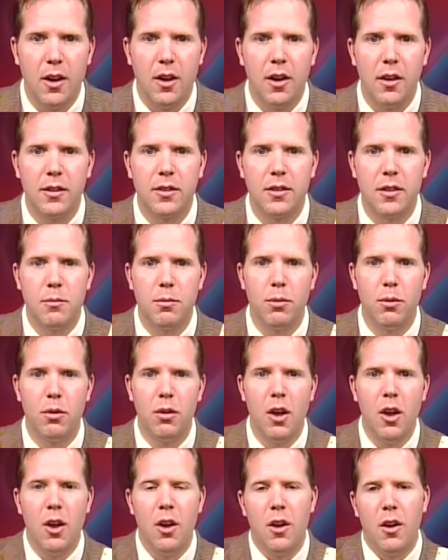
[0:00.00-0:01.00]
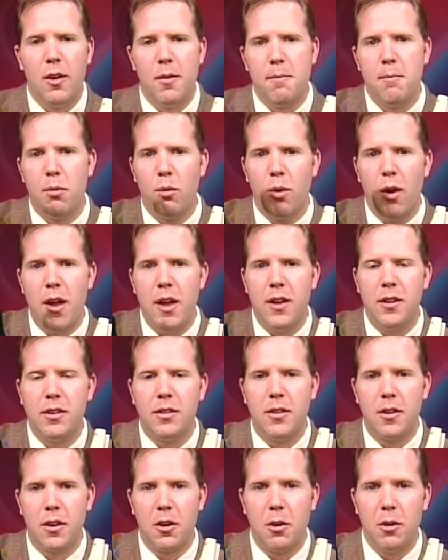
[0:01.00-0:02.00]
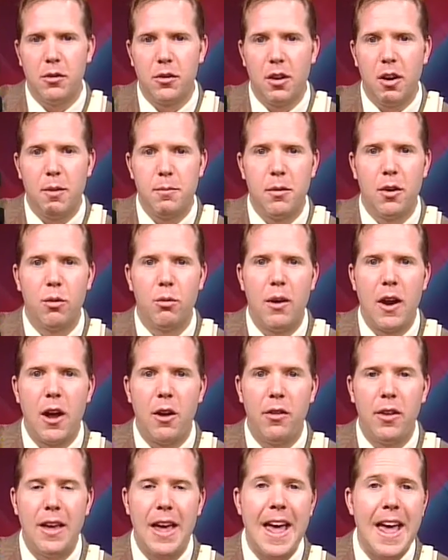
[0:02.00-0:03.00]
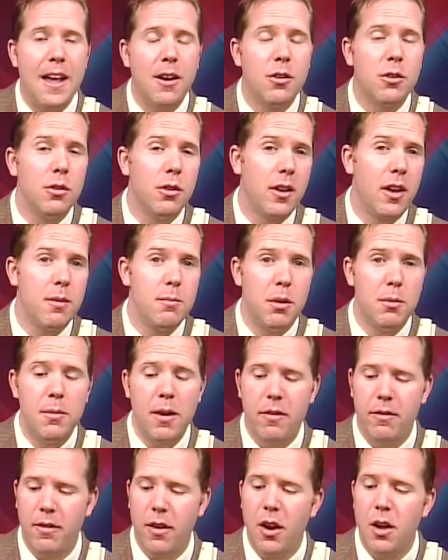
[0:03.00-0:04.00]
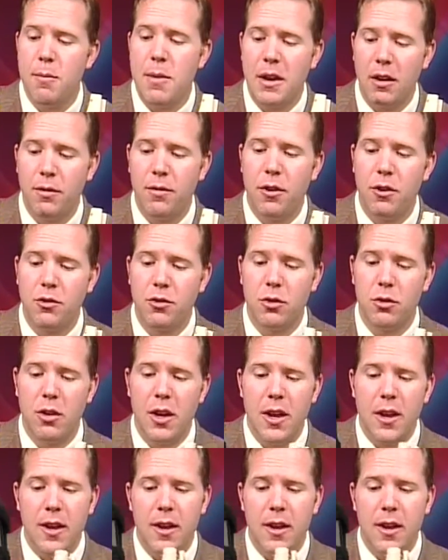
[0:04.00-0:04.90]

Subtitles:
a simple brace that goes up around the ankle can be very beneficial.